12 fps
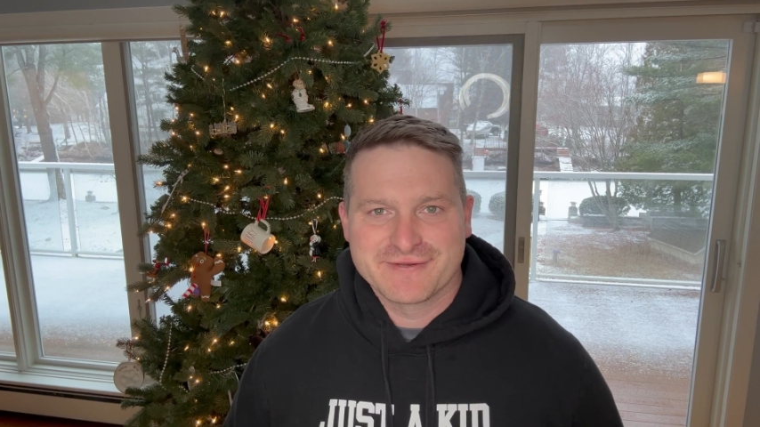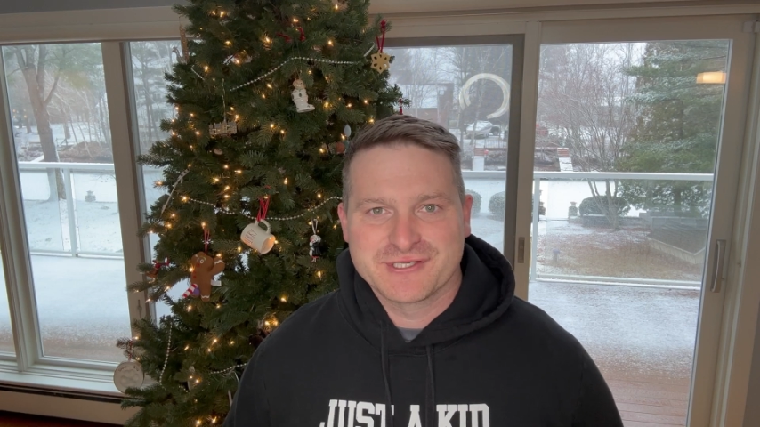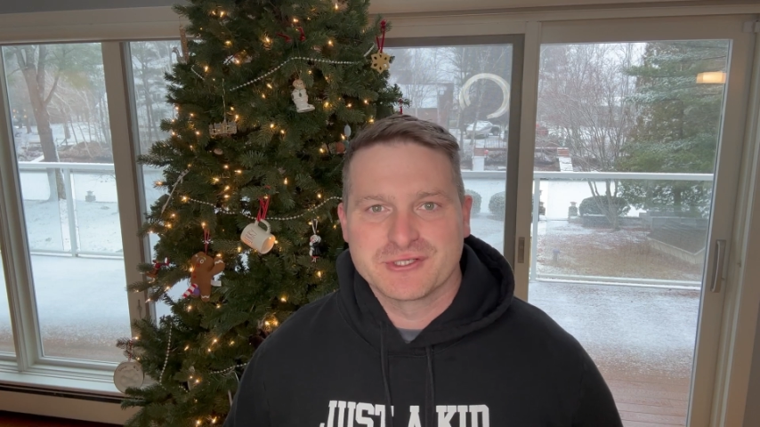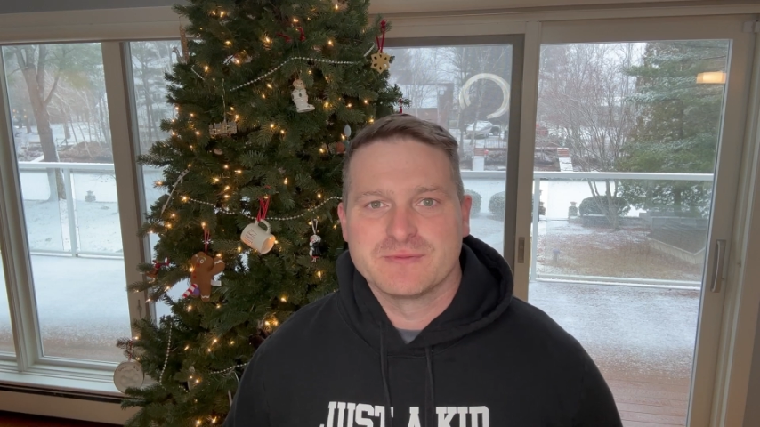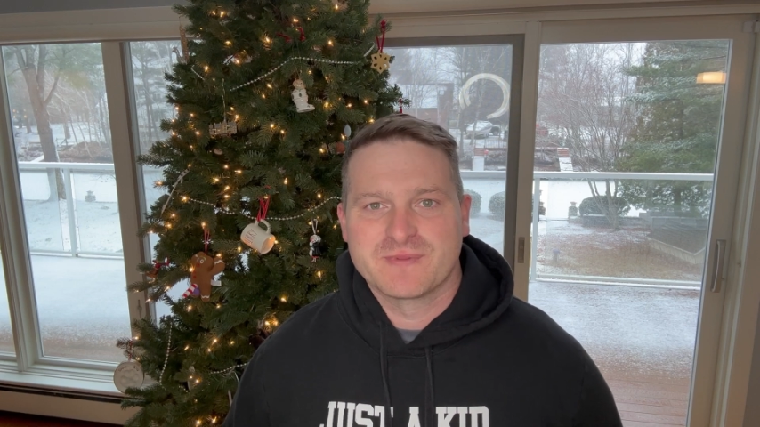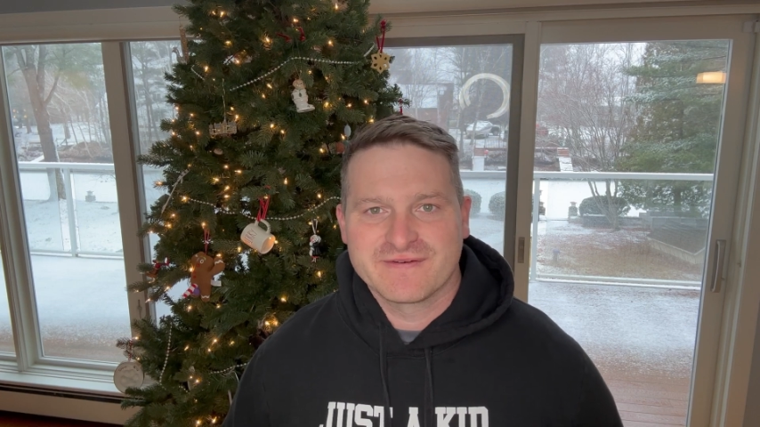
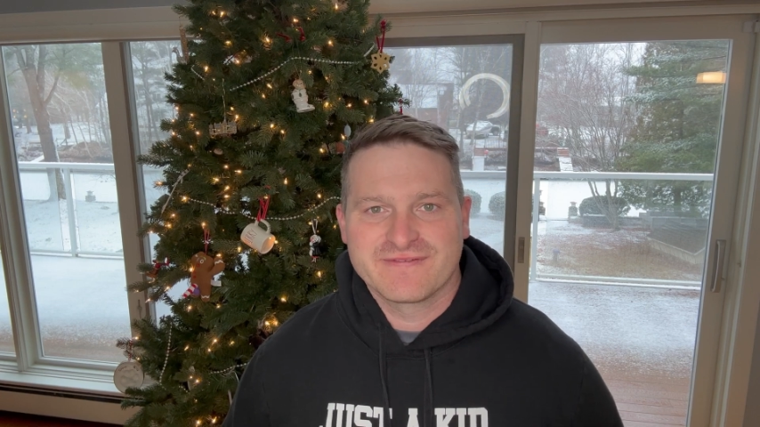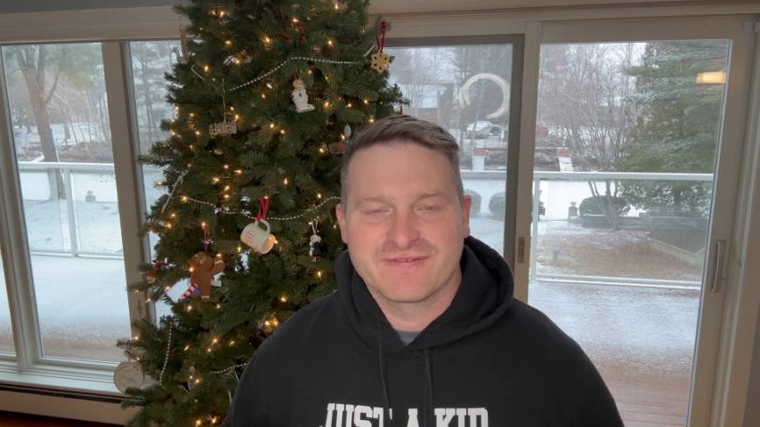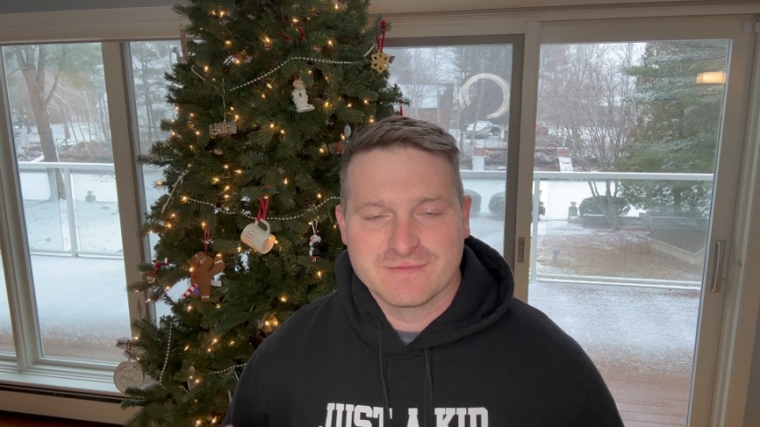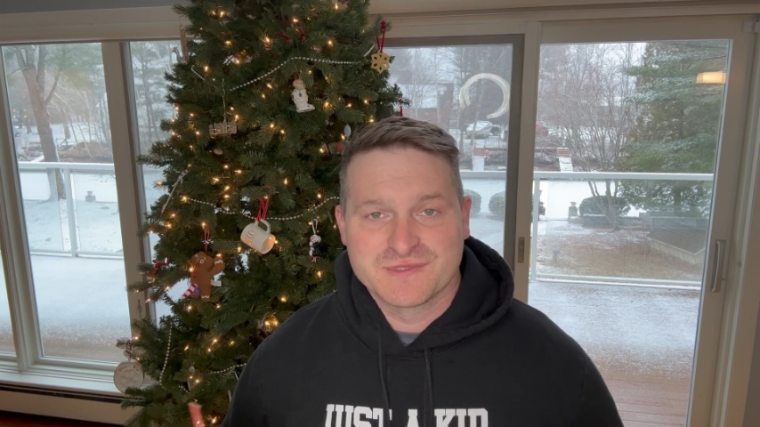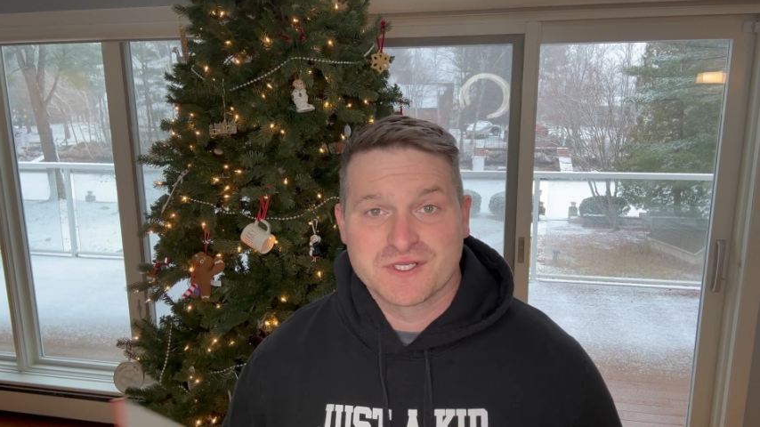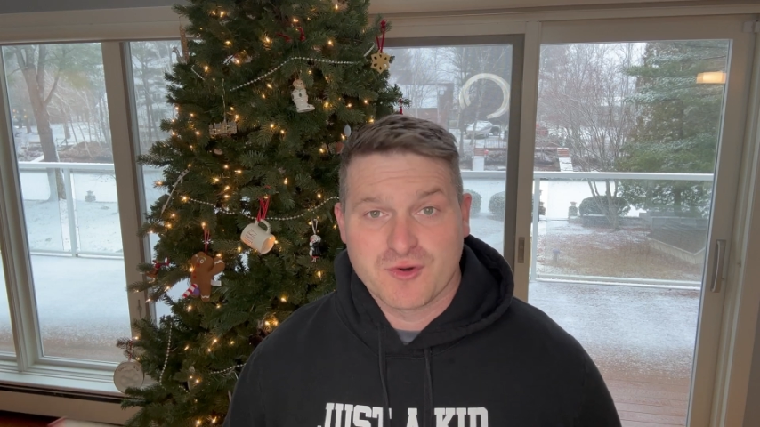soup
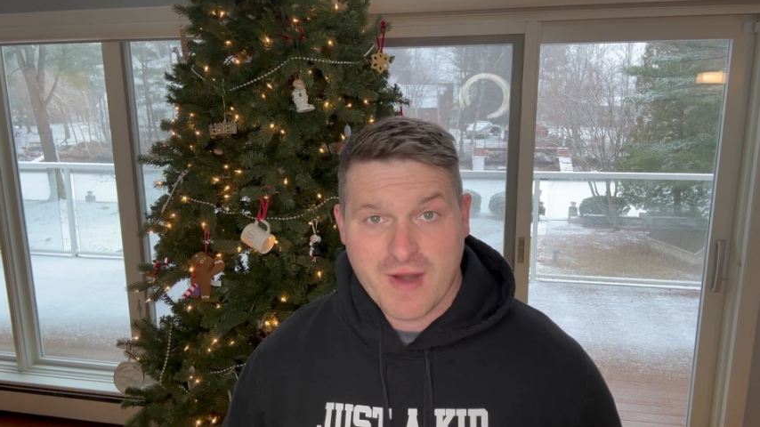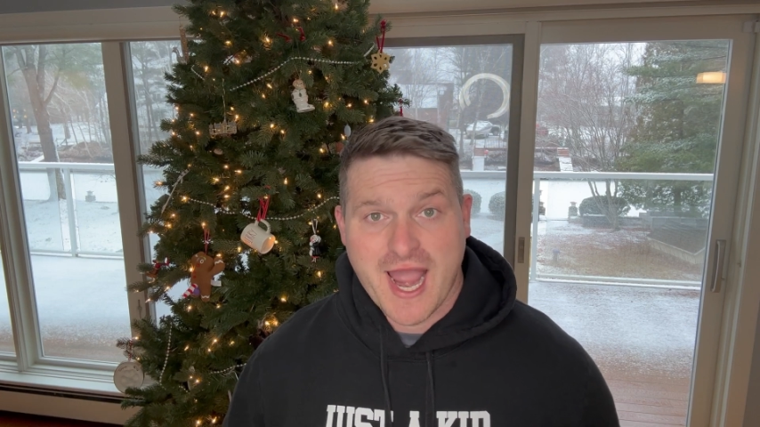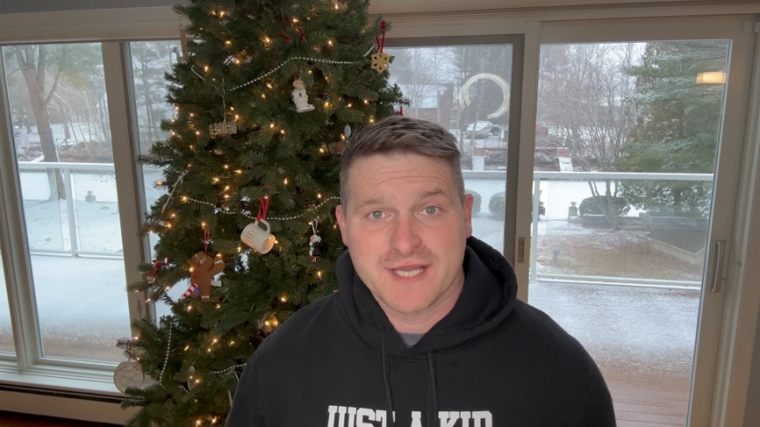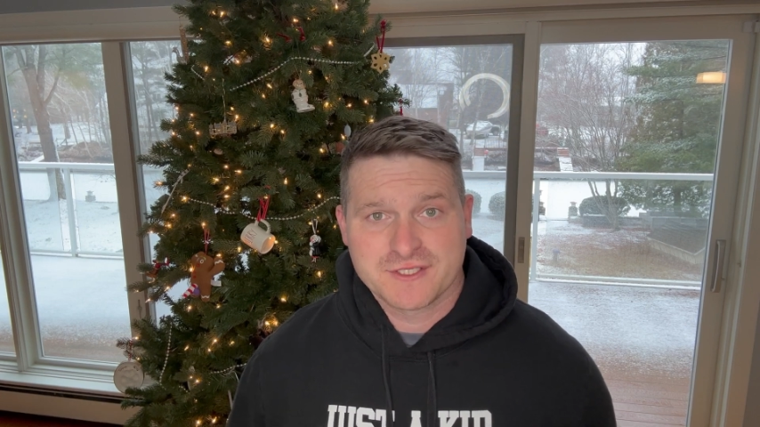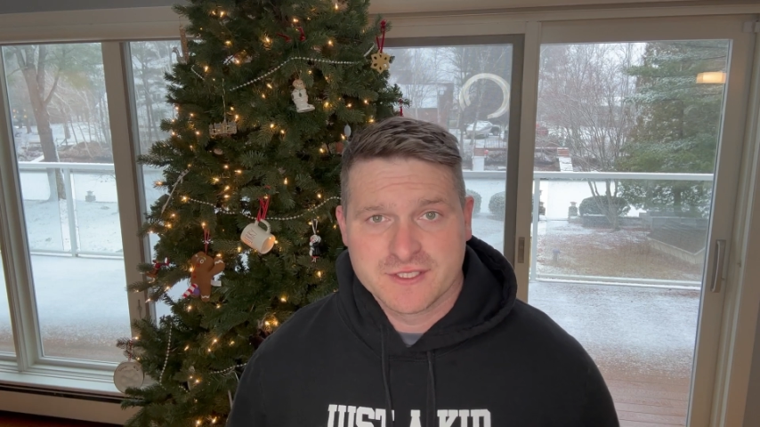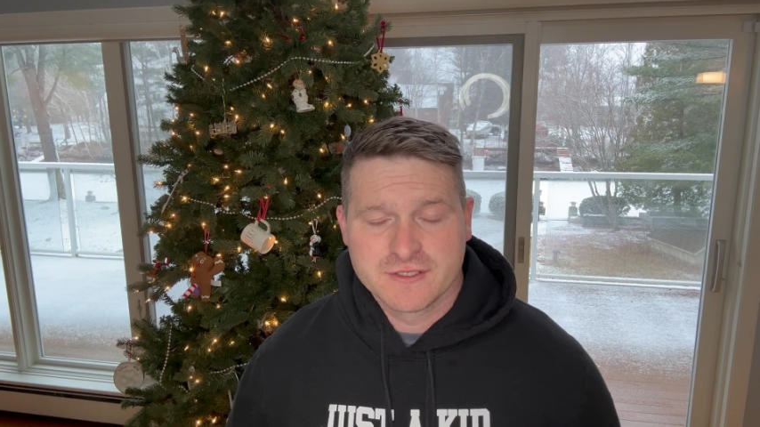from
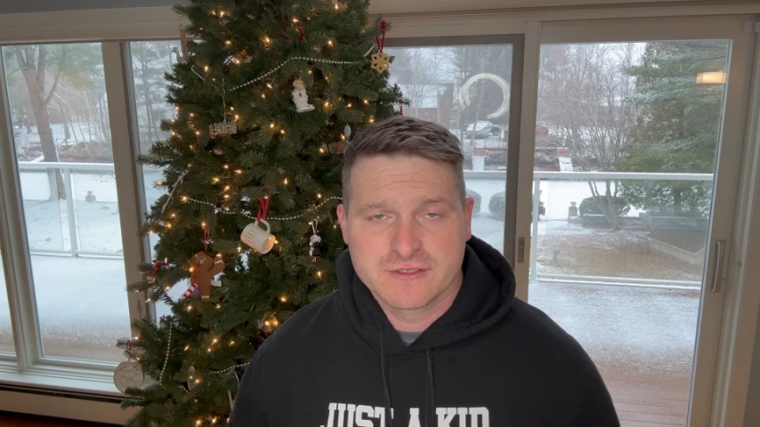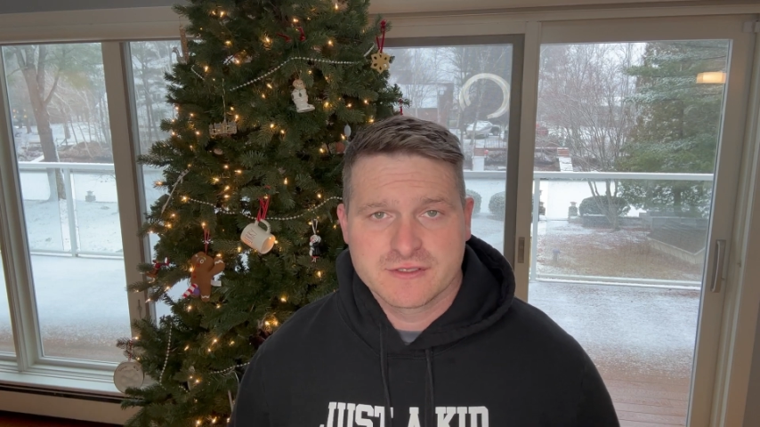scratch.